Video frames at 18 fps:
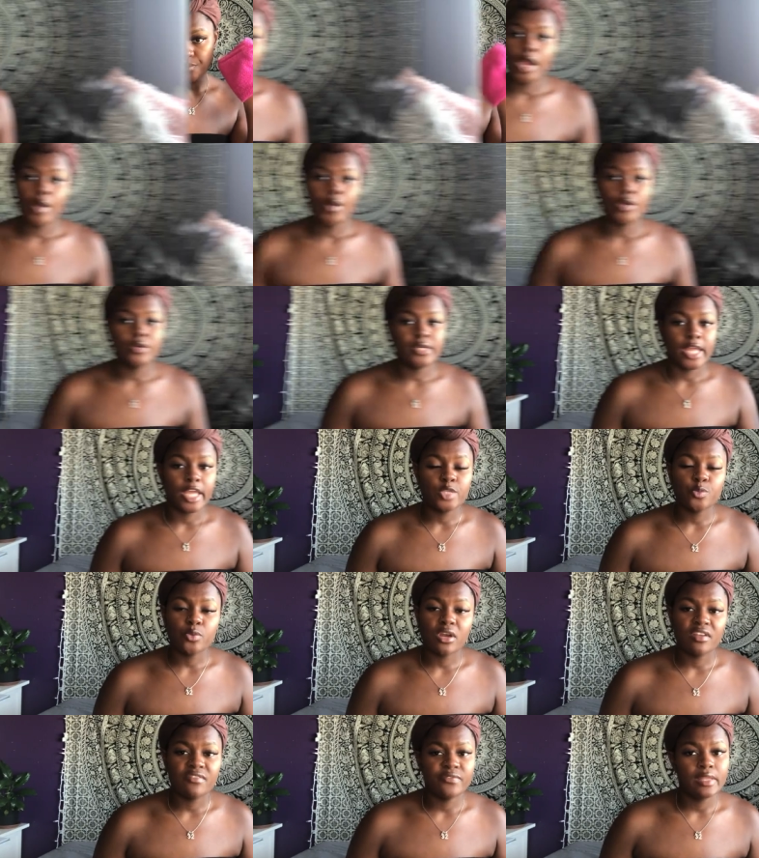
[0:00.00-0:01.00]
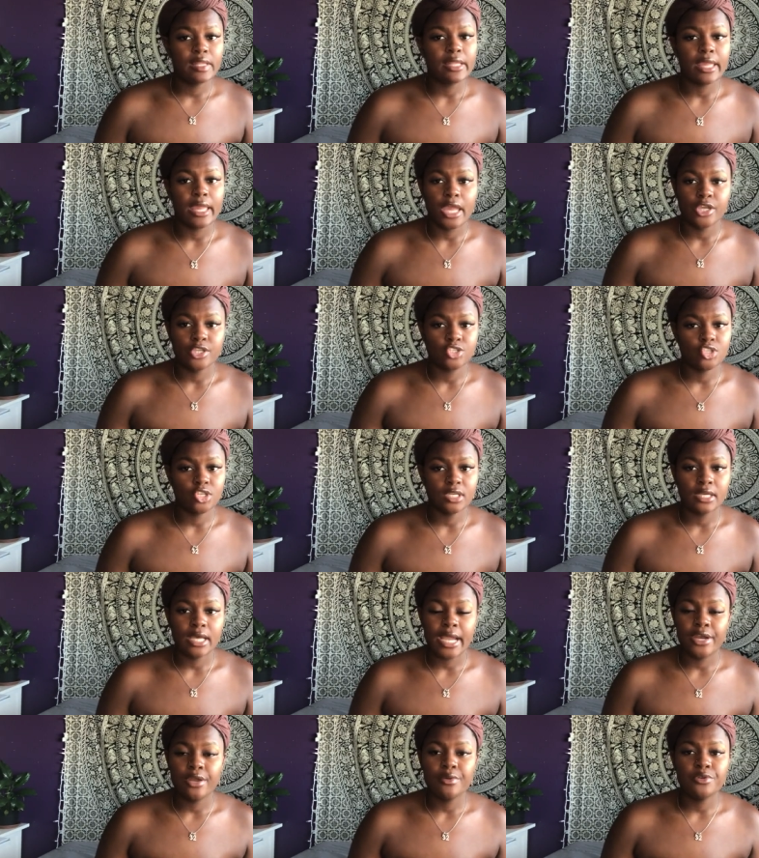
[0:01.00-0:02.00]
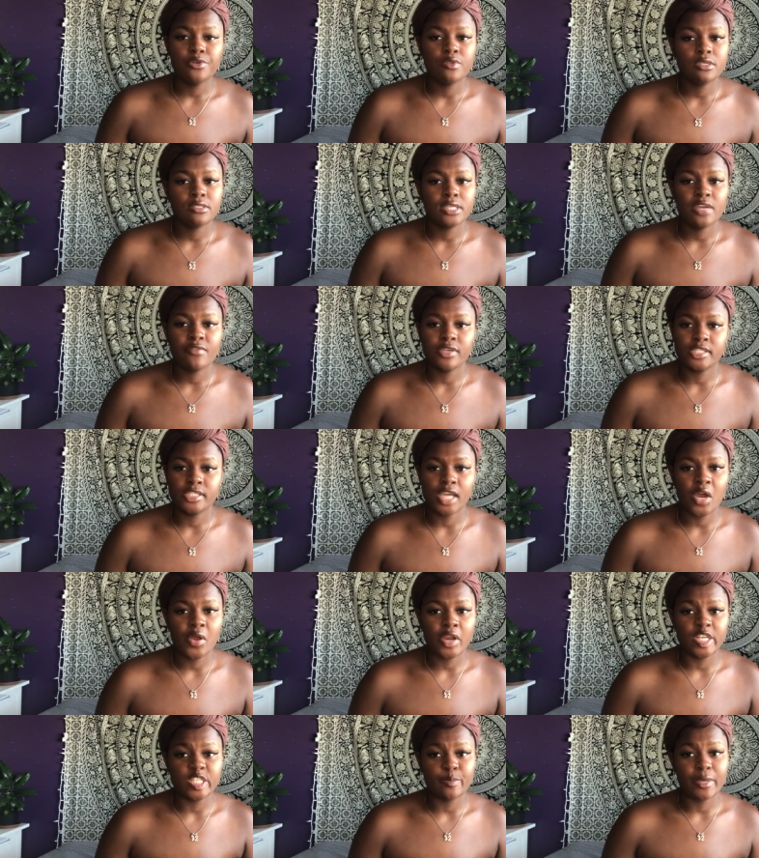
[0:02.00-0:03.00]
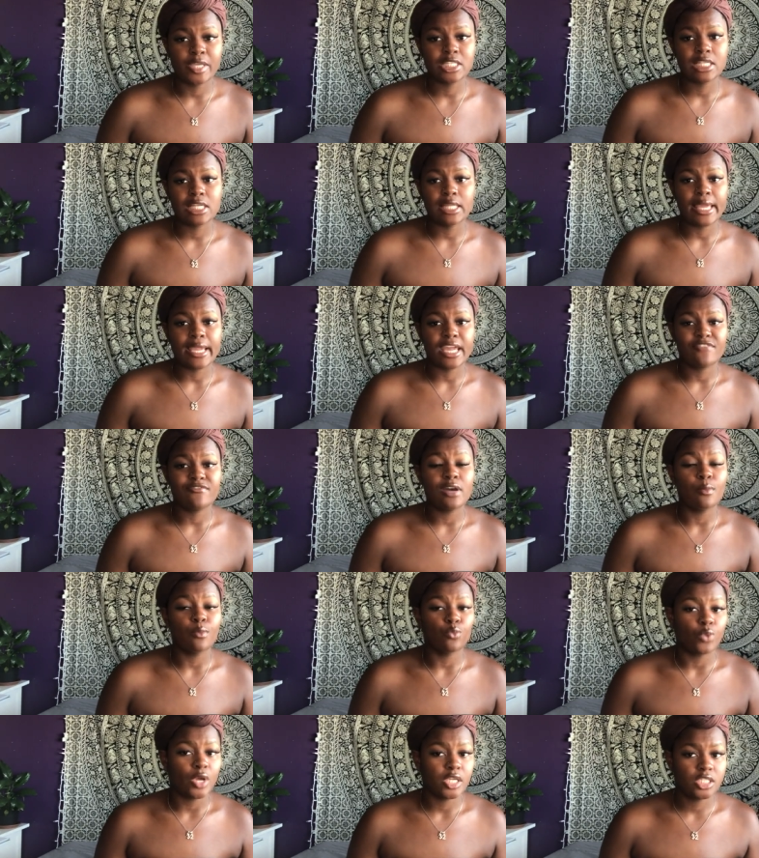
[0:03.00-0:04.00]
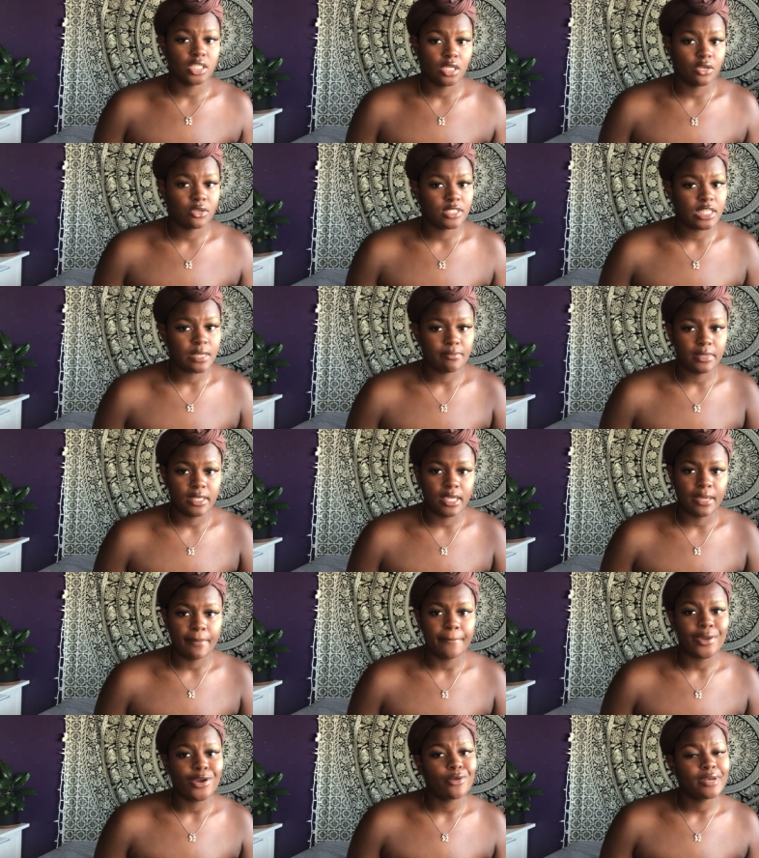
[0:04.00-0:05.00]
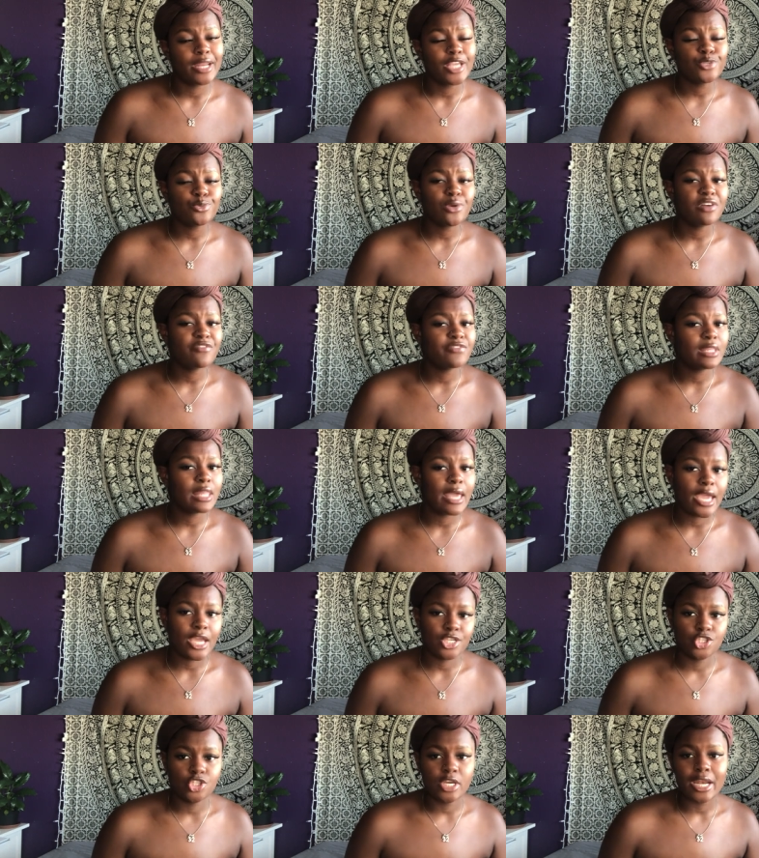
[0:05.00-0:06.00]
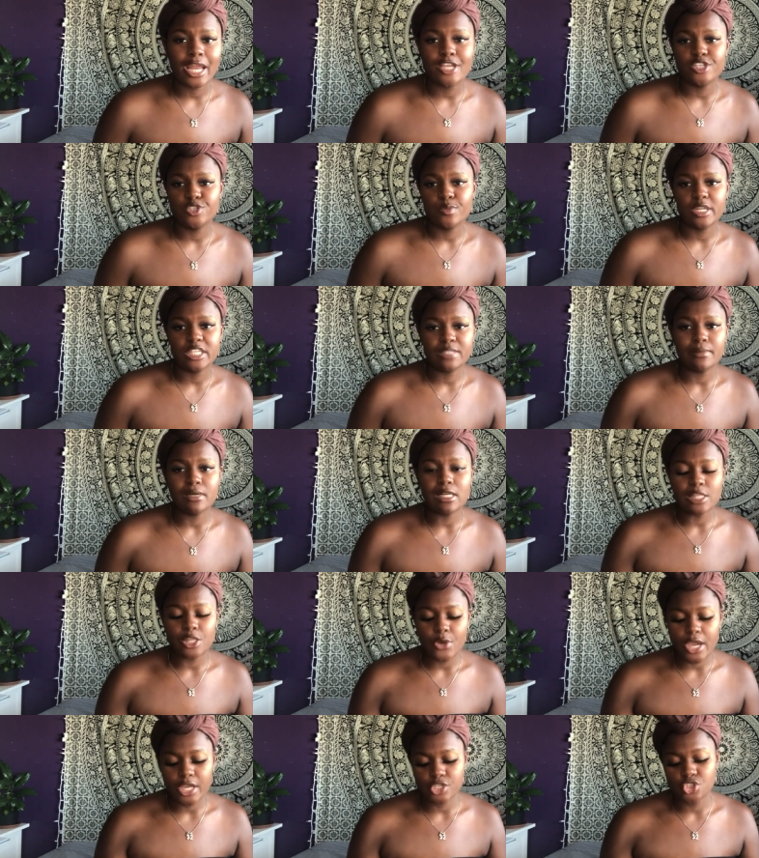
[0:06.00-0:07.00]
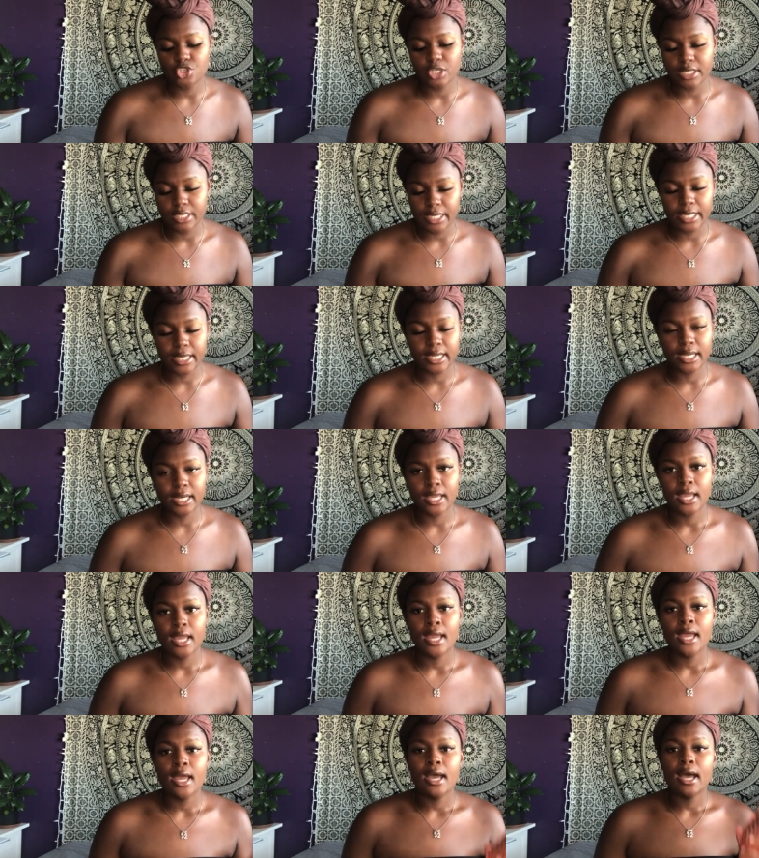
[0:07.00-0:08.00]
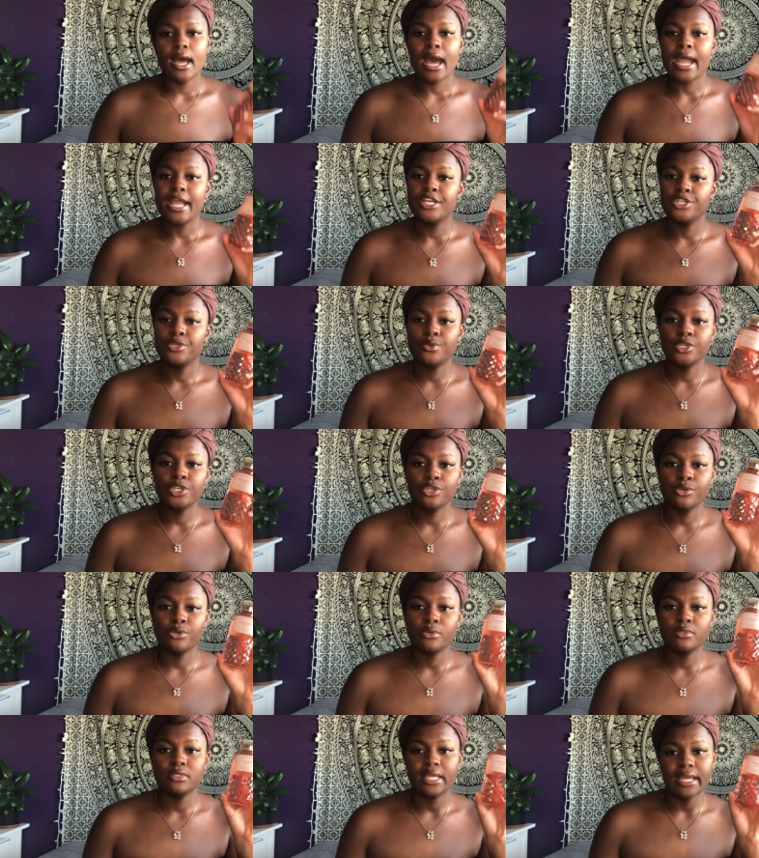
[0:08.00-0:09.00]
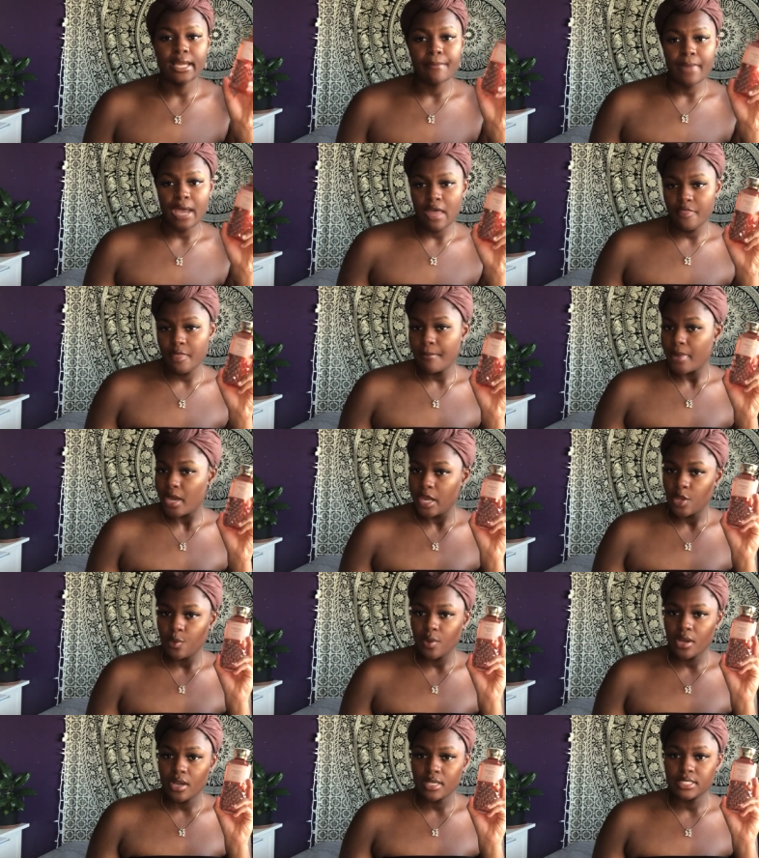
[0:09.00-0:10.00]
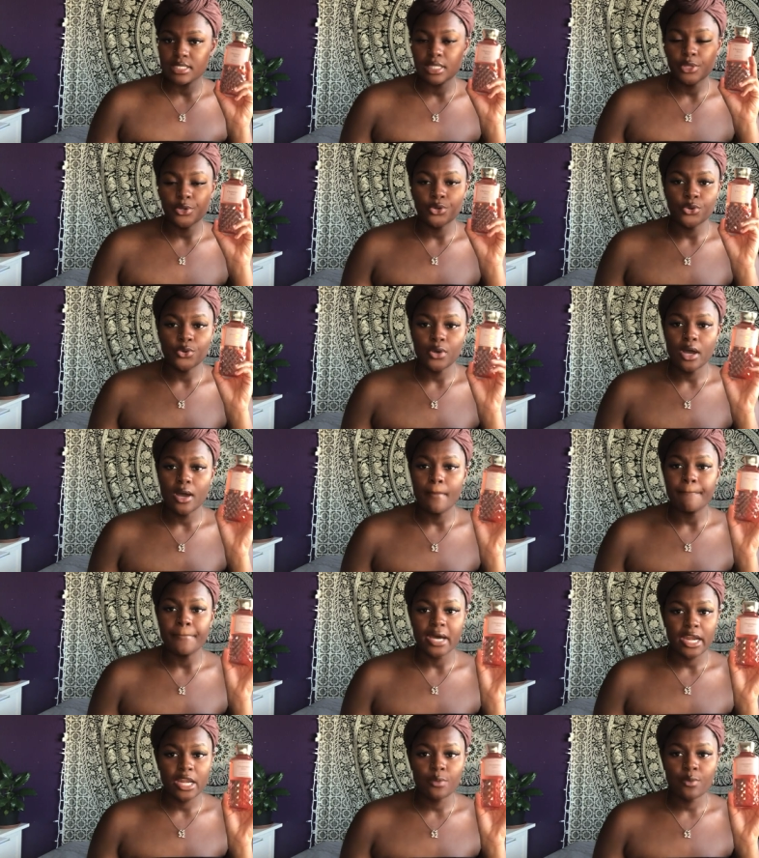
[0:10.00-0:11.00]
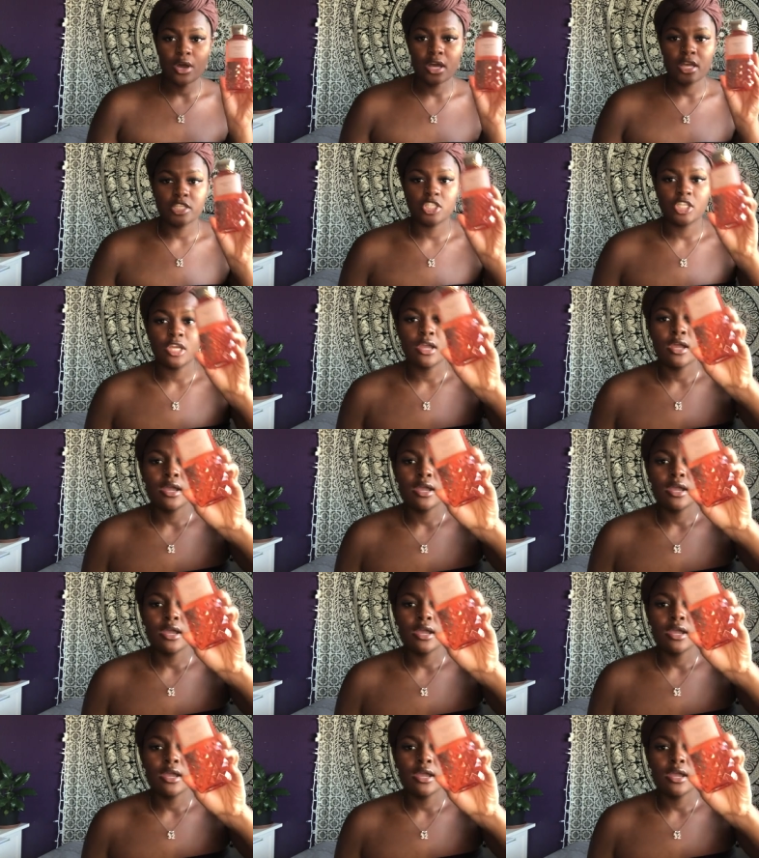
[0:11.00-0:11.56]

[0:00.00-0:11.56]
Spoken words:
Now, on days where I'm feeling extra, I don't do this every shower, especially like if I'm rushing or something, but on days where I'm feeling extra and I just want to smell a little extra good, I do use like a Bath and Body Works little body wash.